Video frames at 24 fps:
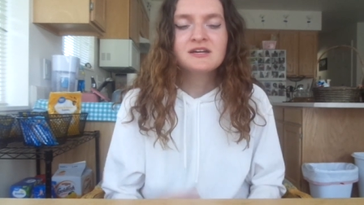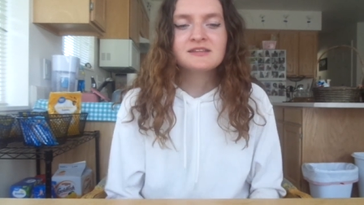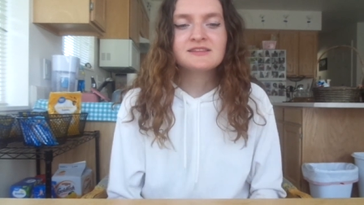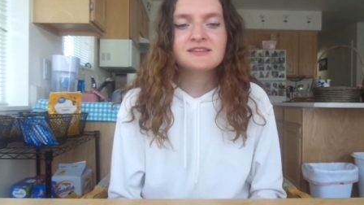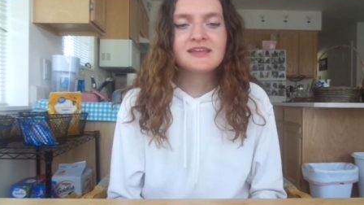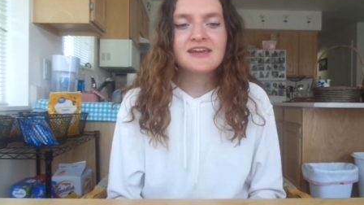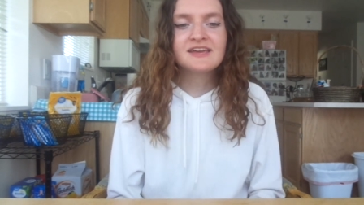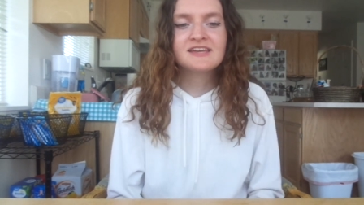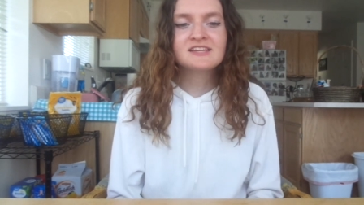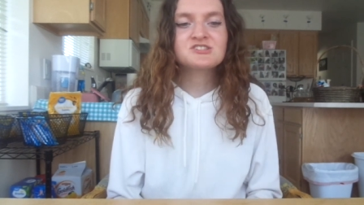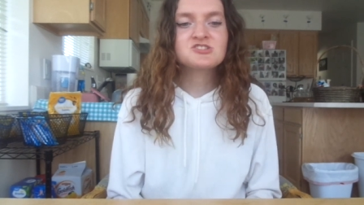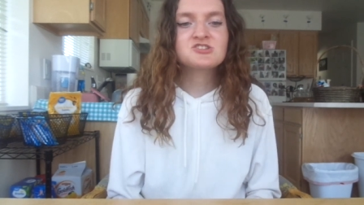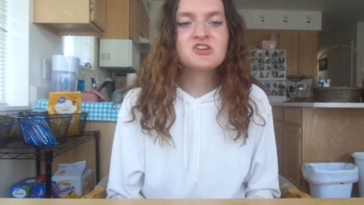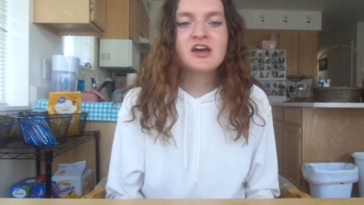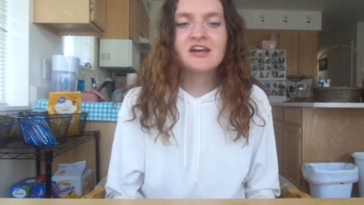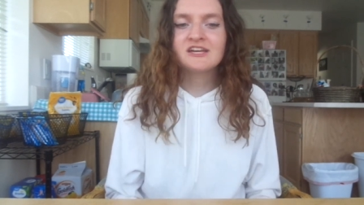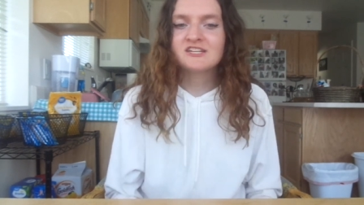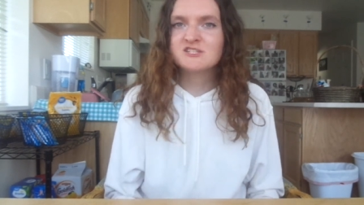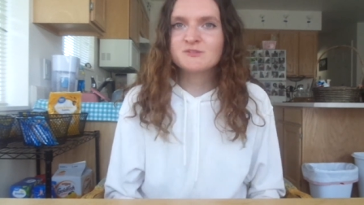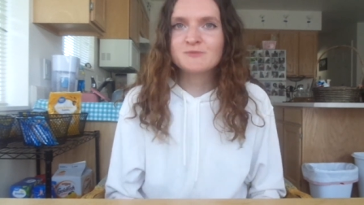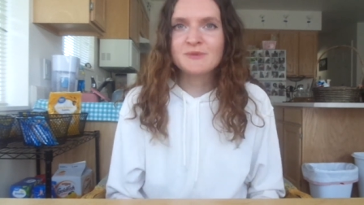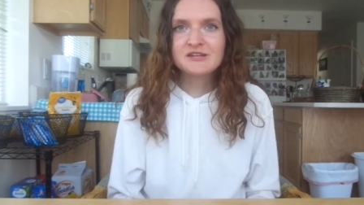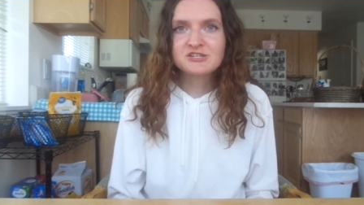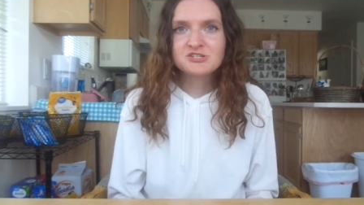Like it's not
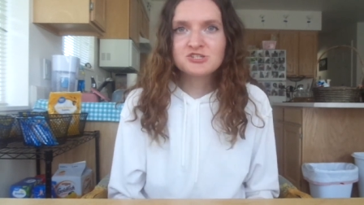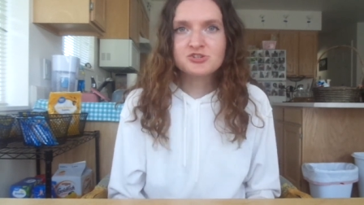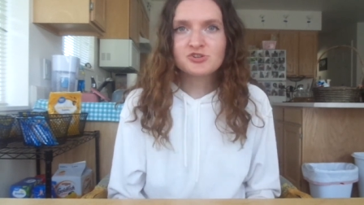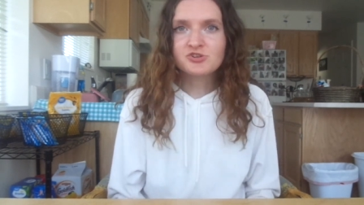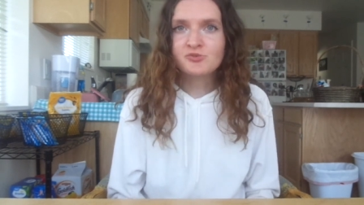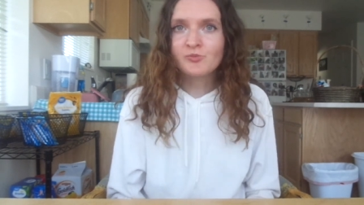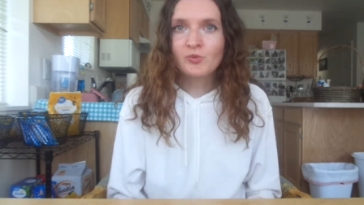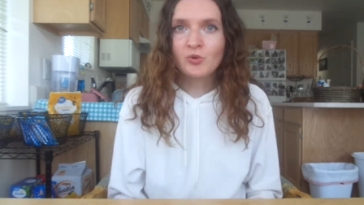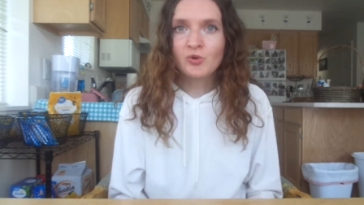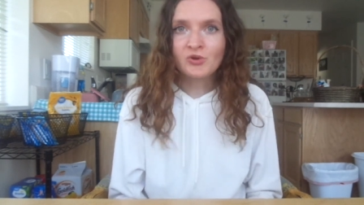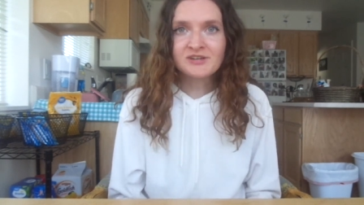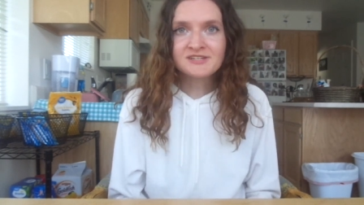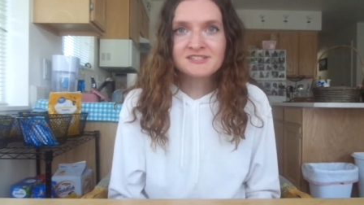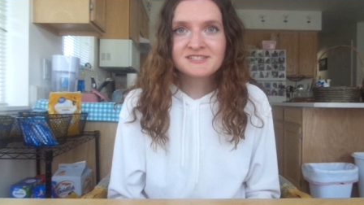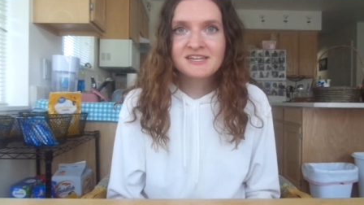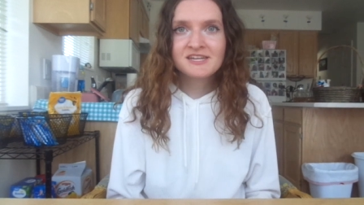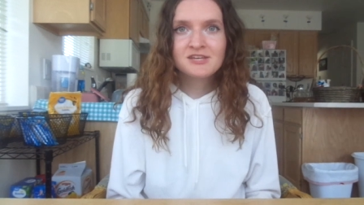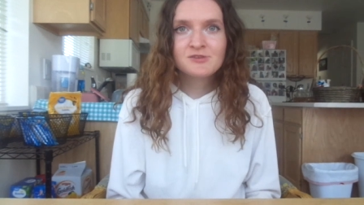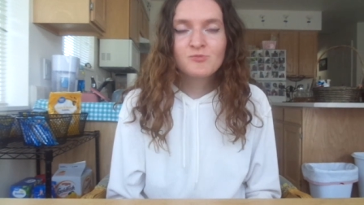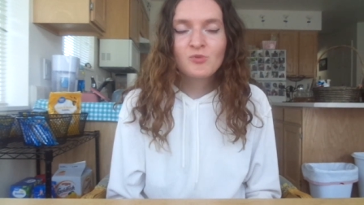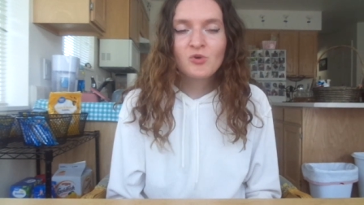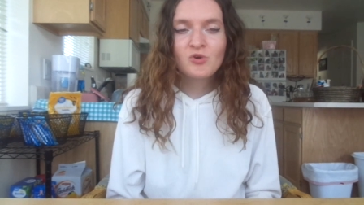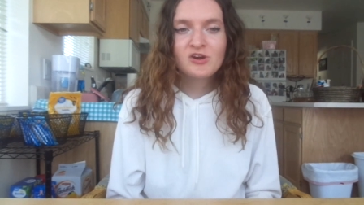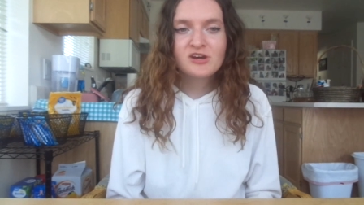as special or important
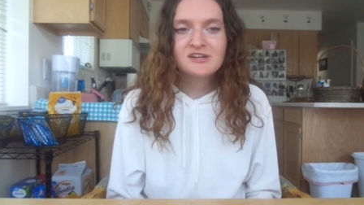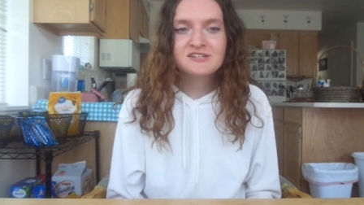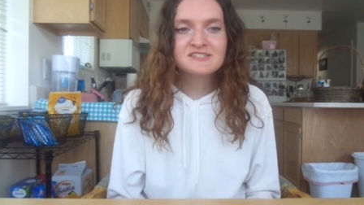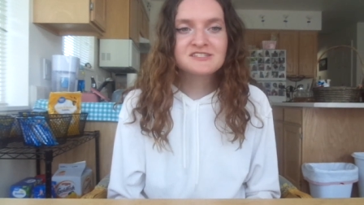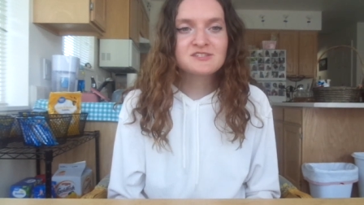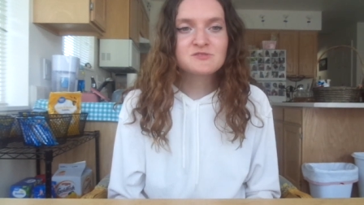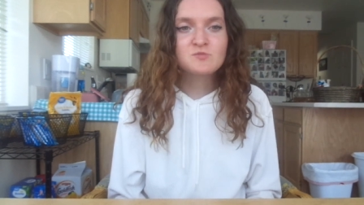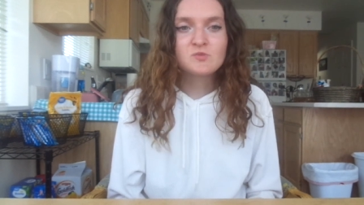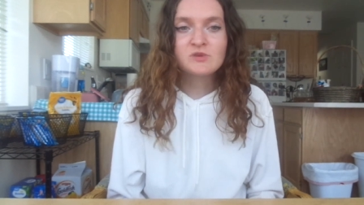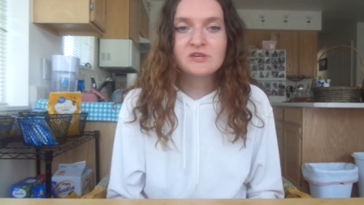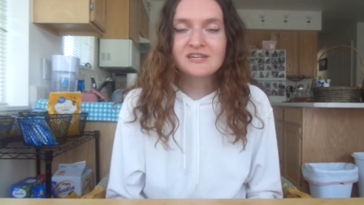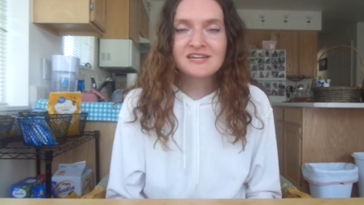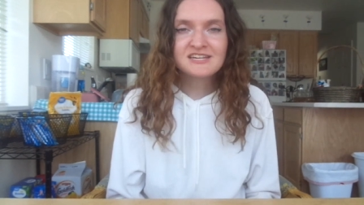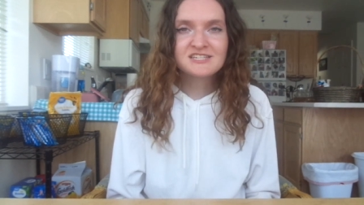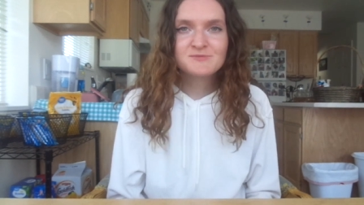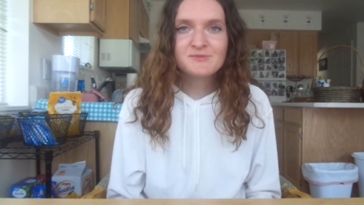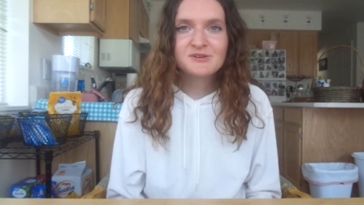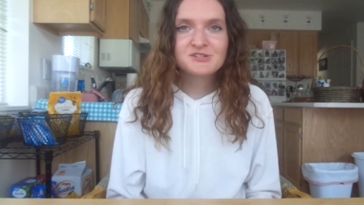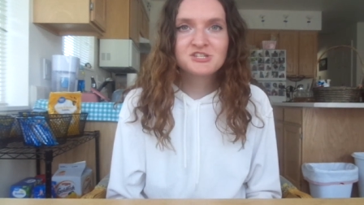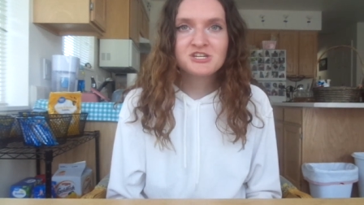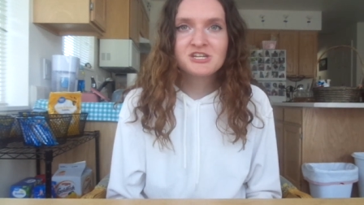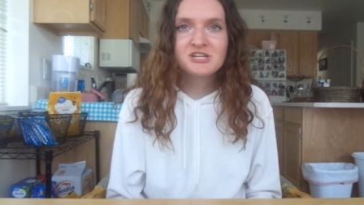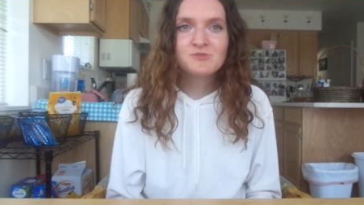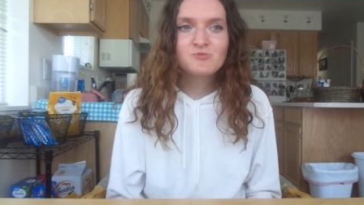anymore. It doesn't mean as
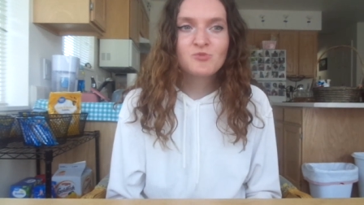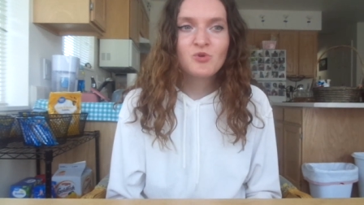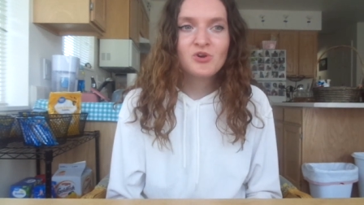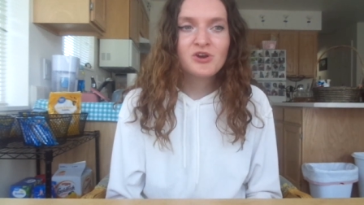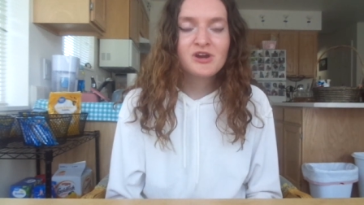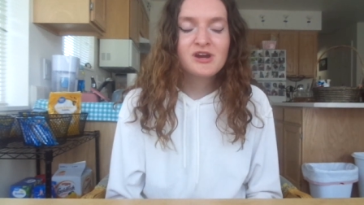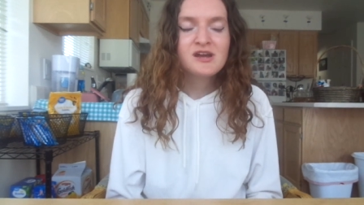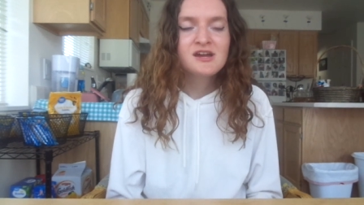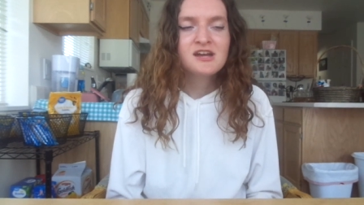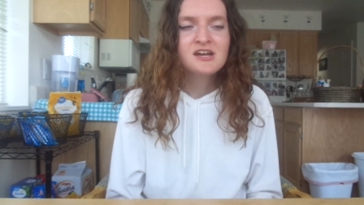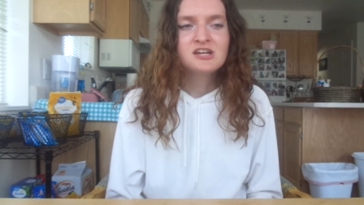much anymore.